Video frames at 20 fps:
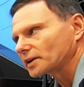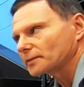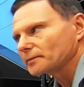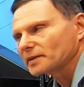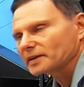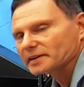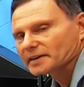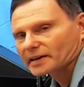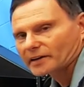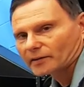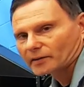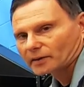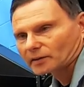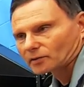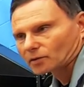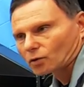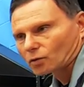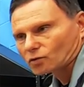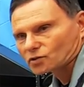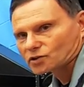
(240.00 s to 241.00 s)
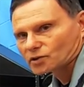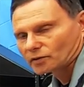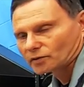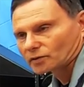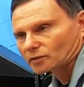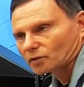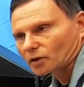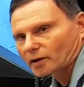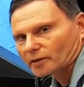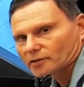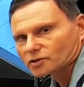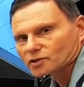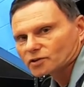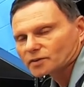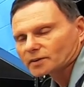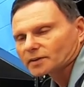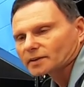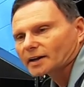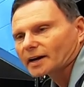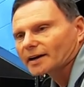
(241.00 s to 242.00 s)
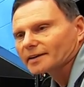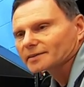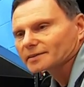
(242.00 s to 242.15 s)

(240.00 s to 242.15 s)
be carrying loads that are larger than that,